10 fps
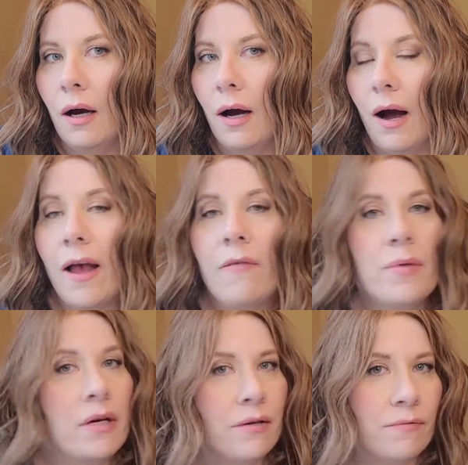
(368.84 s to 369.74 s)
I have
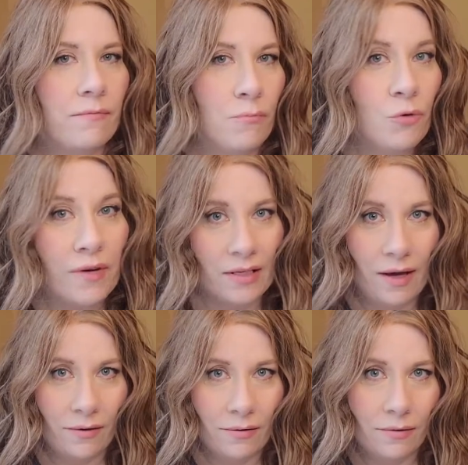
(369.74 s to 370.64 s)
been on movie
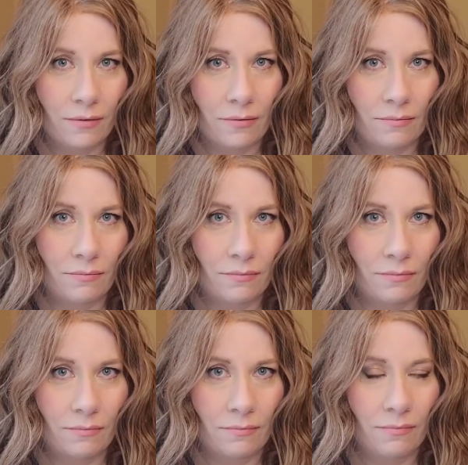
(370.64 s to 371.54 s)
sets
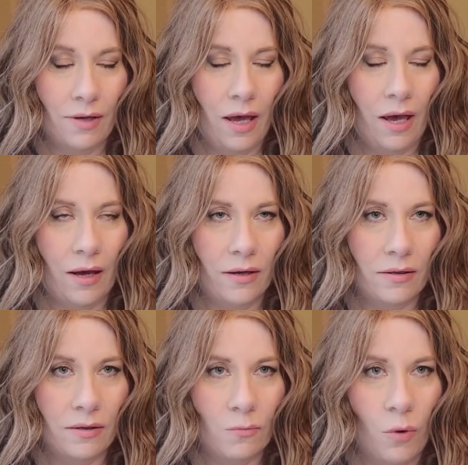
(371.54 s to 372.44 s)

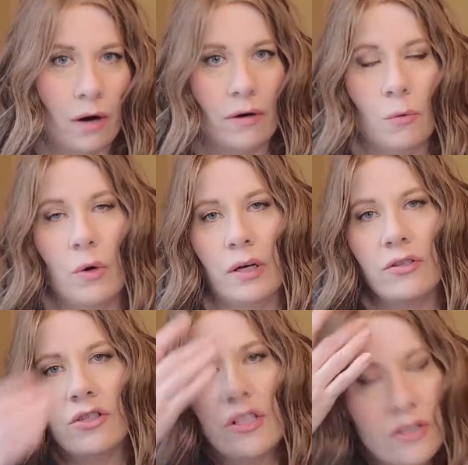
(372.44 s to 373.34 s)
and wearing
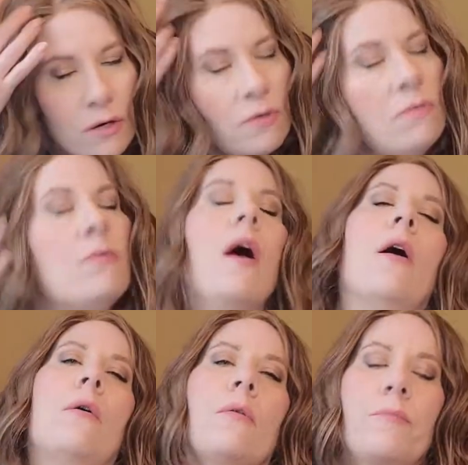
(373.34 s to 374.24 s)
wigs. Just so you
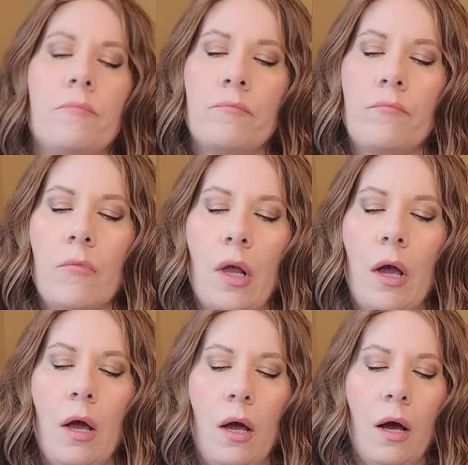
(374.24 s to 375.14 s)
know,
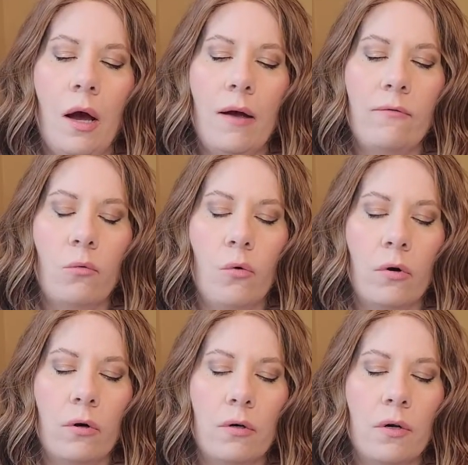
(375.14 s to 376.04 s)
I've
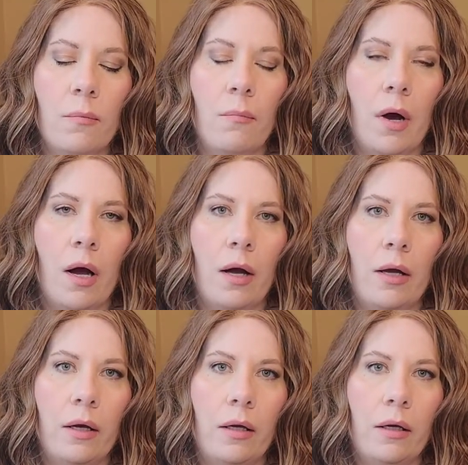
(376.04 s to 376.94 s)
worn
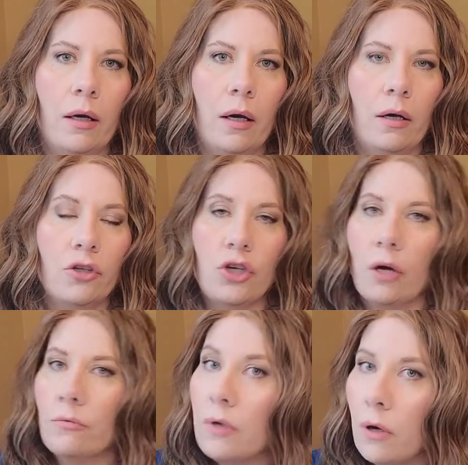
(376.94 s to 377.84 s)
my
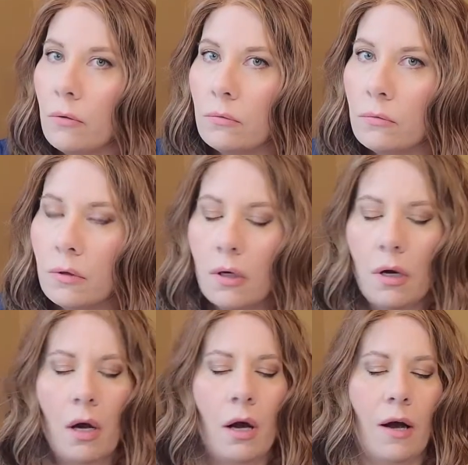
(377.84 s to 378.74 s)
Jean Reno.
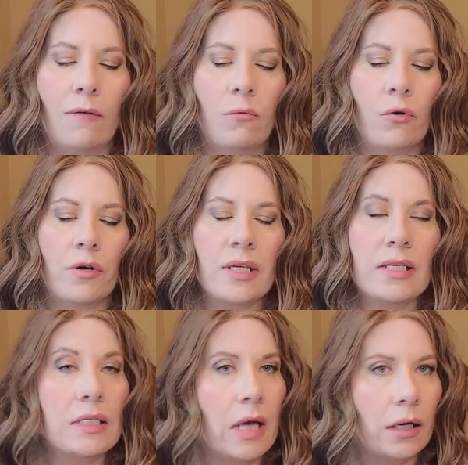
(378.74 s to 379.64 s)
I've worn
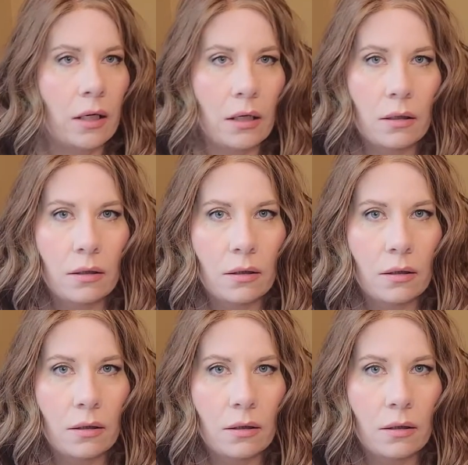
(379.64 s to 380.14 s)
Estetica